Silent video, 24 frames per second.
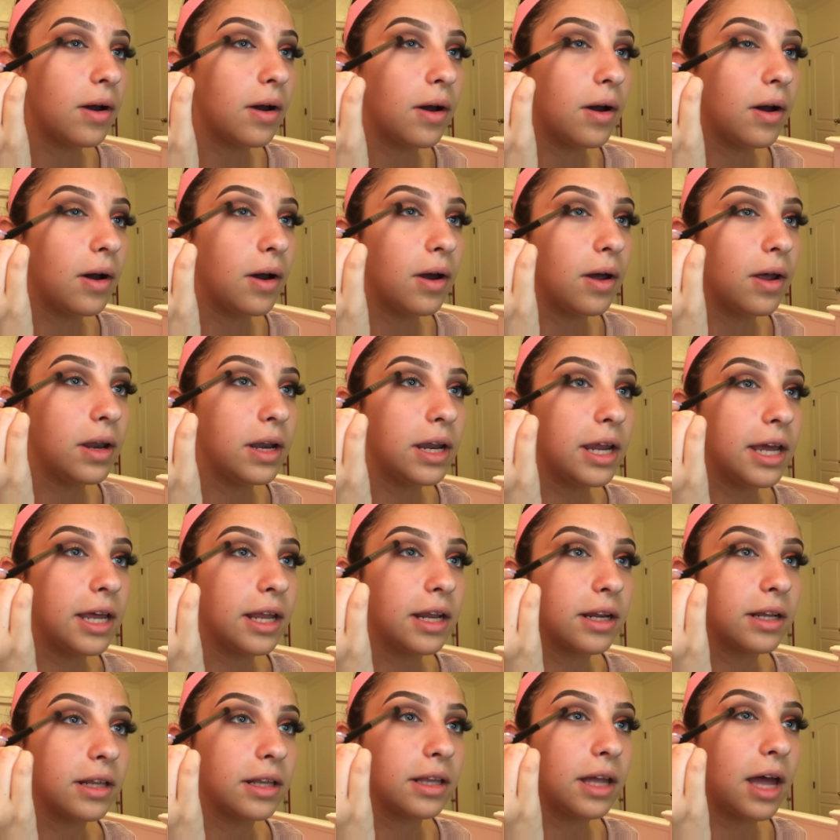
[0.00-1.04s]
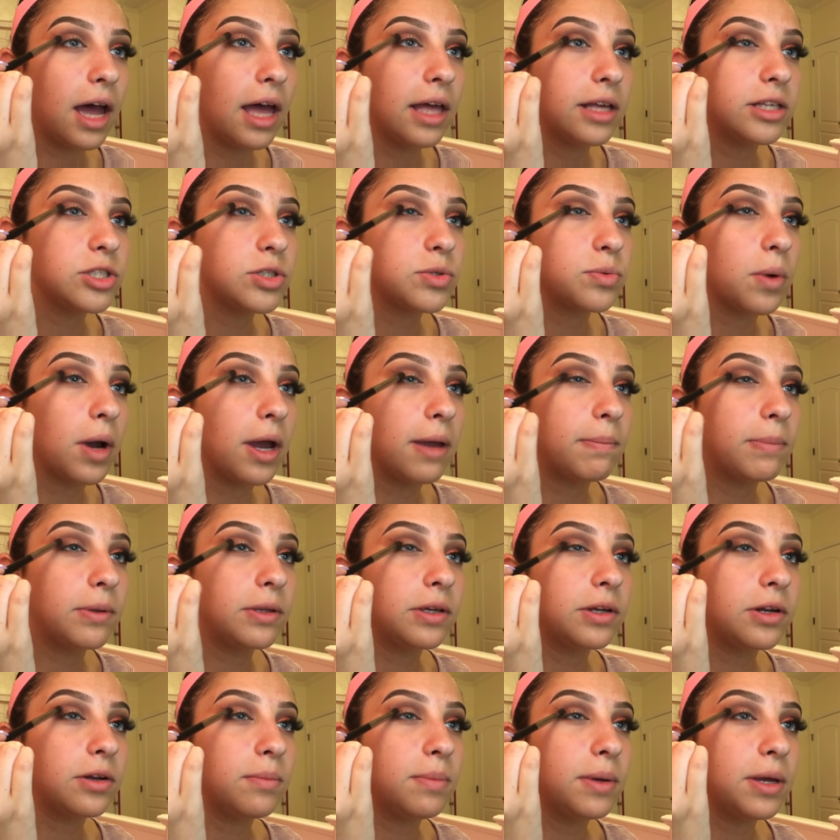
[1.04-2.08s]
on, and I swipe a
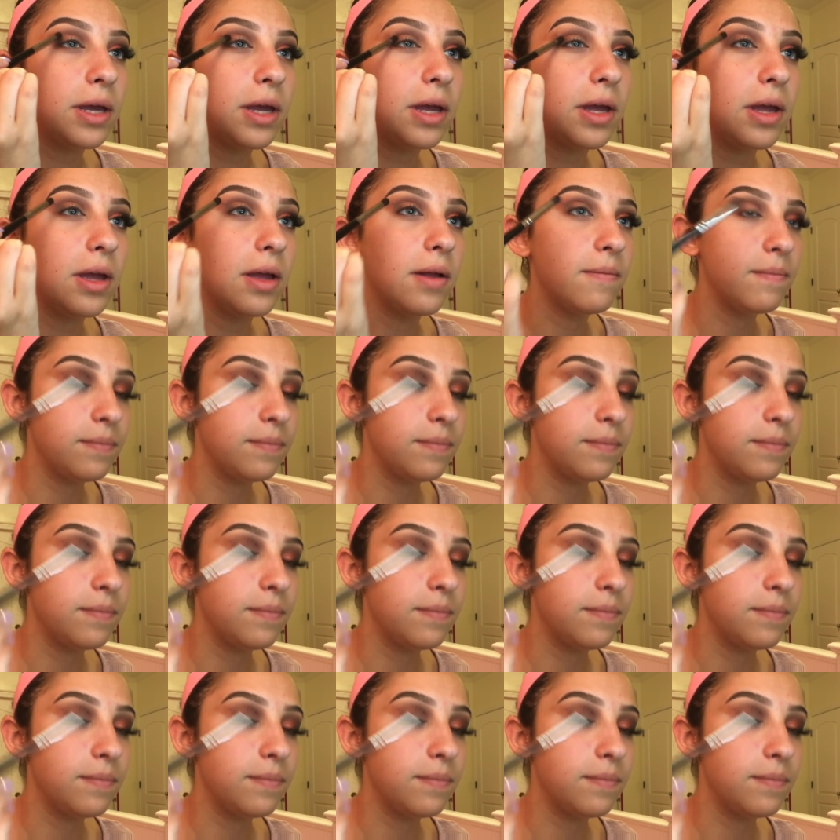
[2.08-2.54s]
little bit,